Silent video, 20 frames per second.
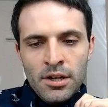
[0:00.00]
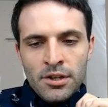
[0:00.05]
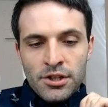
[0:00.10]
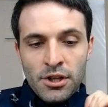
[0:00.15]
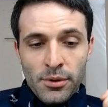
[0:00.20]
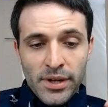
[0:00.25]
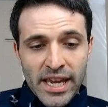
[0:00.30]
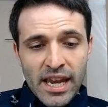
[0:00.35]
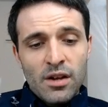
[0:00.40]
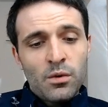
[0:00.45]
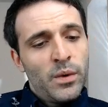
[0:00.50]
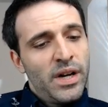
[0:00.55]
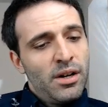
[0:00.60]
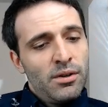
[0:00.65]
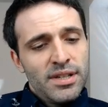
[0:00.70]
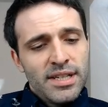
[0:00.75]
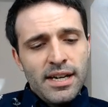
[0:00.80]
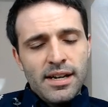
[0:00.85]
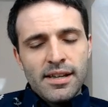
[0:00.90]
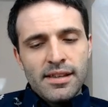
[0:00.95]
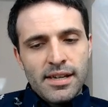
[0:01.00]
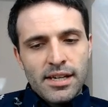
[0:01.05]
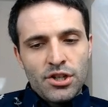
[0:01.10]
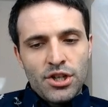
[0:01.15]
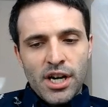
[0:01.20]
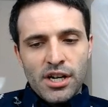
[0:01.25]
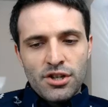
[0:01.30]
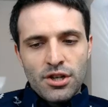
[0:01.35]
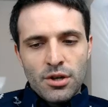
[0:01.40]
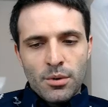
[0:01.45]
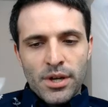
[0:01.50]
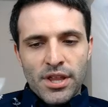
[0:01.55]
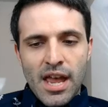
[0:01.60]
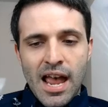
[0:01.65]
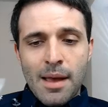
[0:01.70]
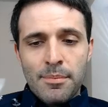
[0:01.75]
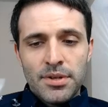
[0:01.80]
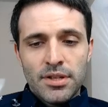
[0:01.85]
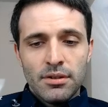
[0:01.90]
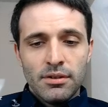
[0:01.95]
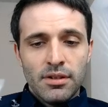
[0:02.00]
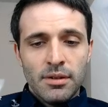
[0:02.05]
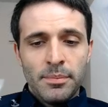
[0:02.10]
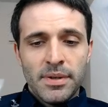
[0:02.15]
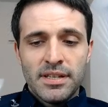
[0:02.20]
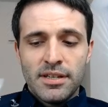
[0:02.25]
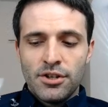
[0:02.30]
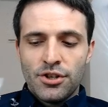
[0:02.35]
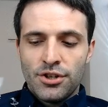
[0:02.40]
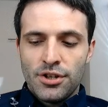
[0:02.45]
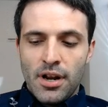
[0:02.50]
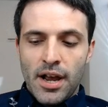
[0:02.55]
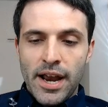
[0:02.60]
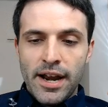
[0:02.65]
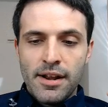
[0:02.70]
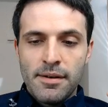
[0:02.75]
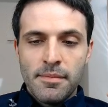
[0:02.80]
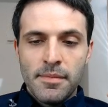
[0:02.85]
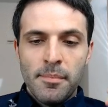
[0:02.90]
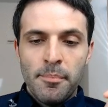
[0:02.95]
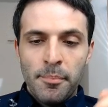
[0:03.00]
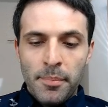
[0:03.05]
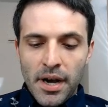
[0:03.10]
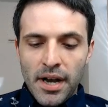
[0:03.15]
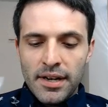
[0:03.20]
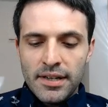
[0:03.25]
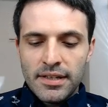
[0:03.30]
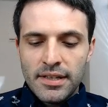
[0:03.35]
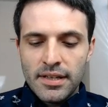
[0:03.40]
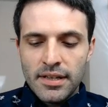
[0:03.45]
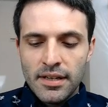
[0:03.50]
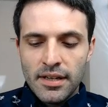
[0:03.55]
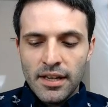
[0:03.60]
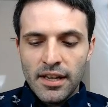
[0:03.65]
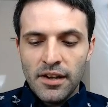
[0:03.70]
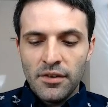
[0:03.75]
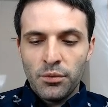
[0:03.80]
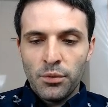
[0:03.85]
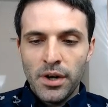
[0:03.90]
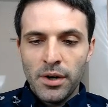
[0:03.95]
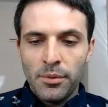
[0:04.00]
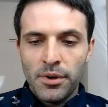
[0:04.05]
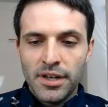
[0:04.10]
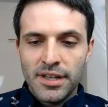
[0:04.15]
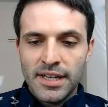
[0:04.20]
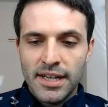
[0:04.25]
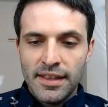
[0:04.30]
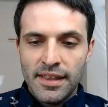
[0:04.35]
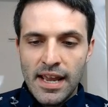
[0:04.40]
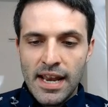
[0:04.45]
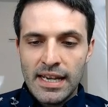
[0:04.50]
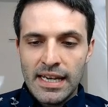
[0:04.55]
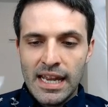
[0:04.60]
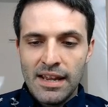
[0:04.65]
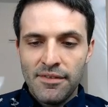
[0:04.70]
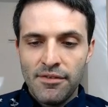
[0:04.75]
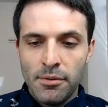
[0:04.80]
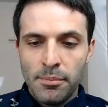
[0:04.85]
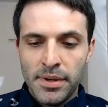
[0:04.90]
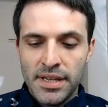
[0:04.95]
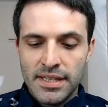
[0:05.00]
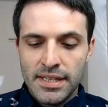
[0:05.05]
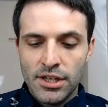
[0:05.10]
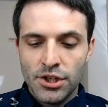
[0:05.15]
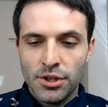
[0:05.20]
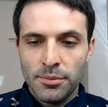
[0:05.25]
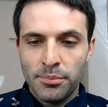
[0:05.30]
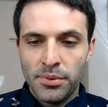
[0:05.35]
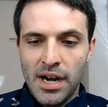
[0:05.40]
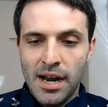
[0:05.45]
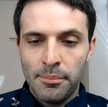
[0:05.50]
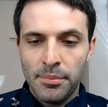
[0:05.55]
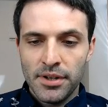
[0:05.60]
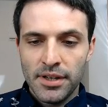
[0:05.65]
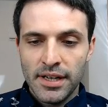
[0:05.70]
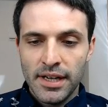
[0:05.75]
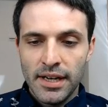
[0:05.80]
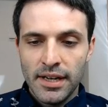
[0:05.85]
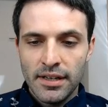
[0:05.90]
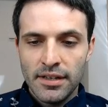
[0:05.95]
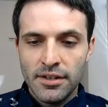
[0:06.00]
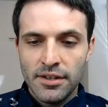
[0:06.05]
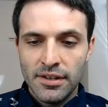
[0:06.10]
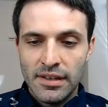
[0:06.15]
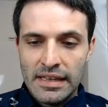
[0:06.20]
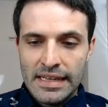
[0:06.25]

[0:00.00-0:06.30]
So again, we don't see anything changing with the absolutely positioned item, but if we were to then give a position property to